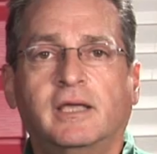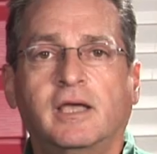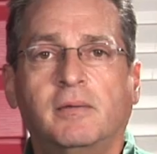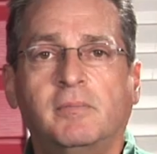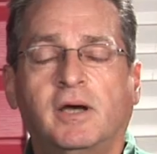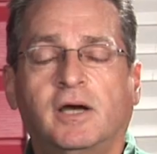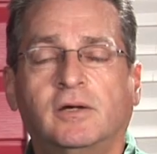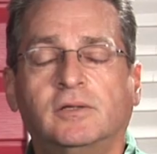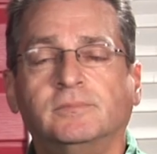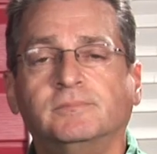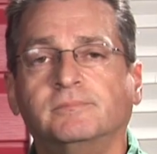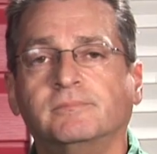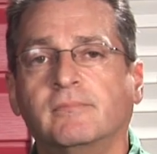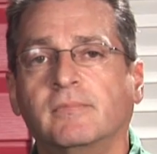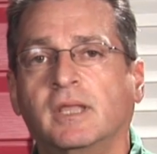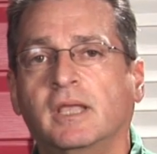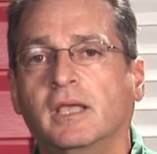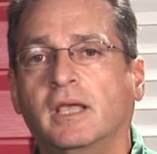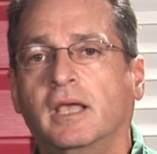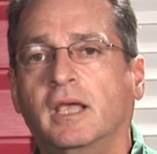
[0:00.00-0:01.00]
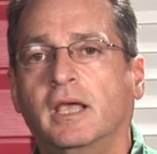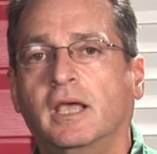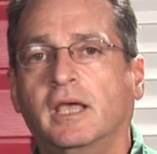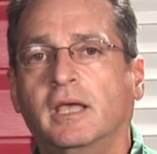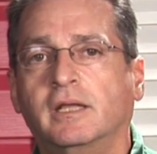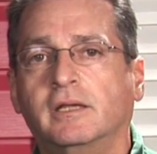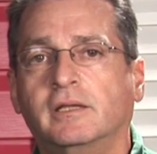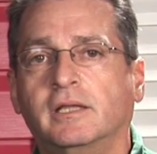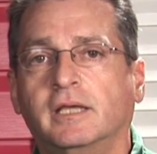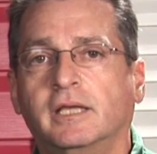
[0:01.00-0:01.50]
come out
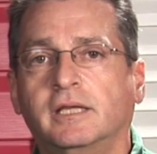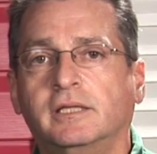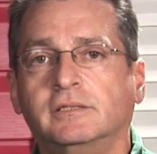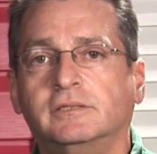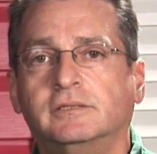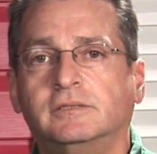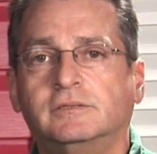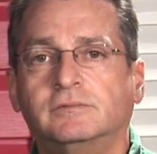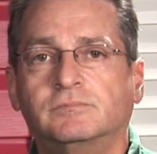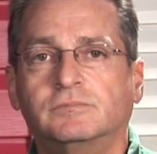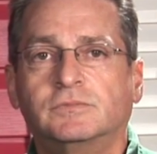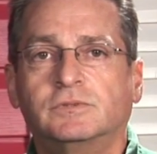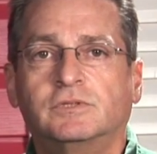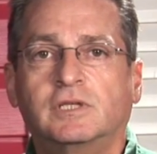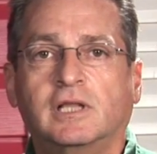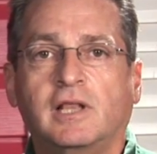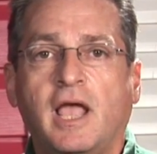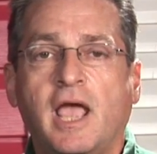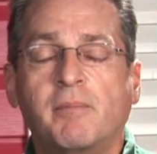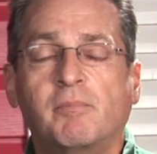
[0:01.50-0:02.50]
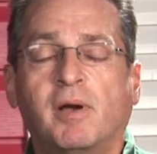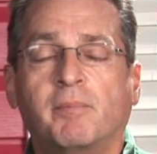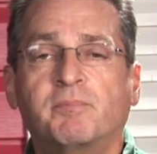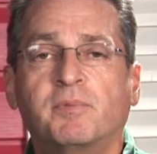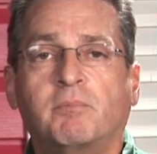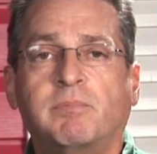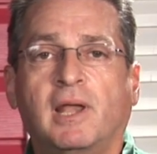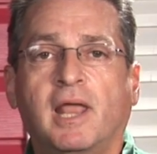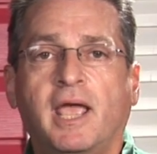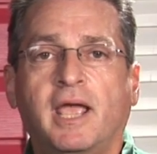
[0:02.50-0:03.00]
and they climb up
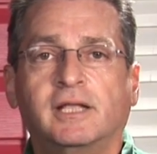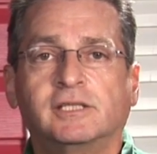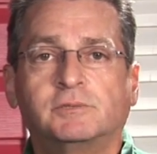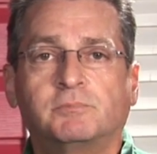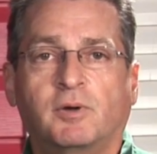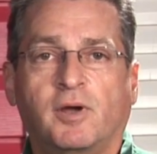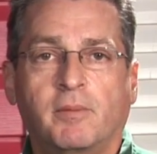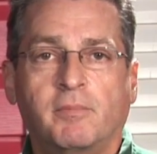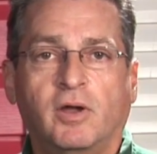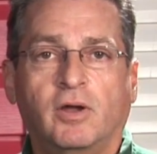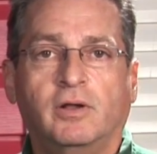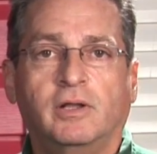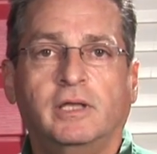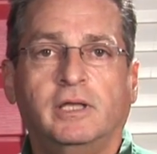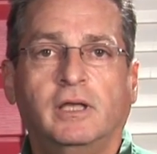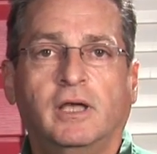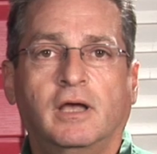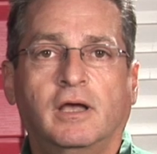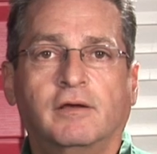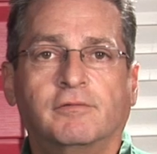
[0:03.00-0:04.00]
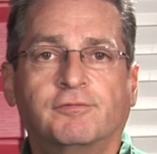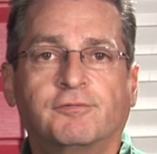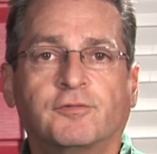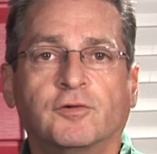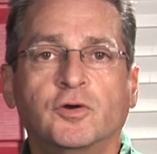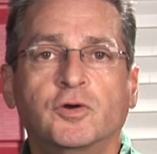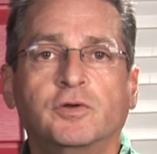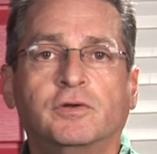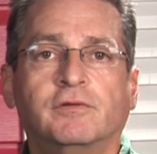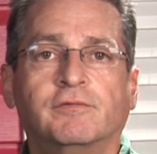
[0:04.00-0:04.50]
the plants, primarily uh,
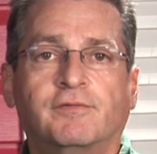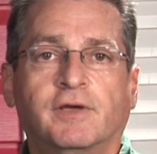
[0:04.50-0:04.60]
fruit and